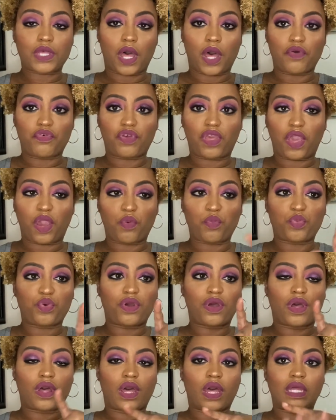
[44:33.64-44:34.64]
off
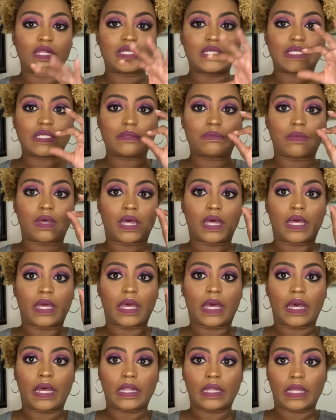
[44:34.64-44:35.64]
camera. I did my
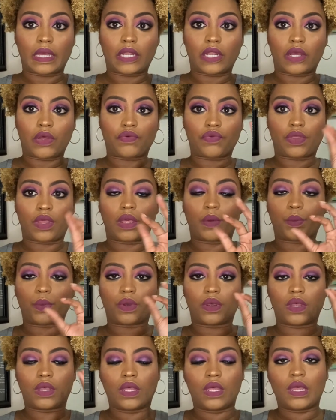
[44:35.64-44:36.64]
eyeliner off
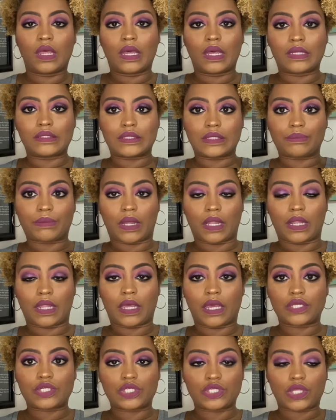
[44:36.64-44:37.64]
camera. I did my
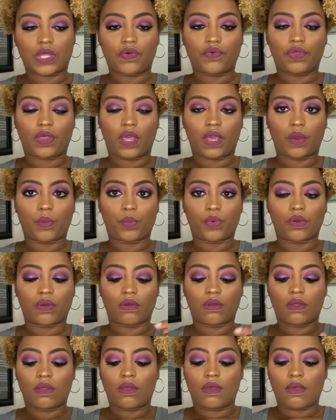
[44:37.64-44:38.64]
lashes off
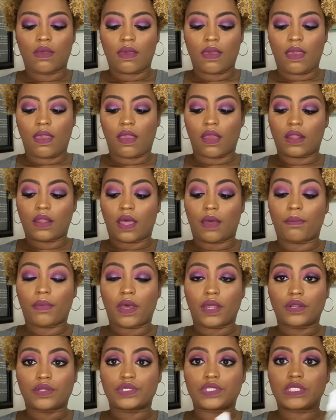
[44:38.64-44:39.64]
camera. And I'm
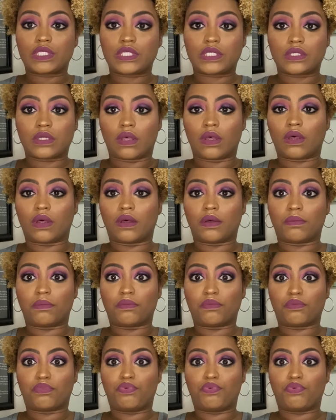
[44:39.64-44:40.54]
about to um,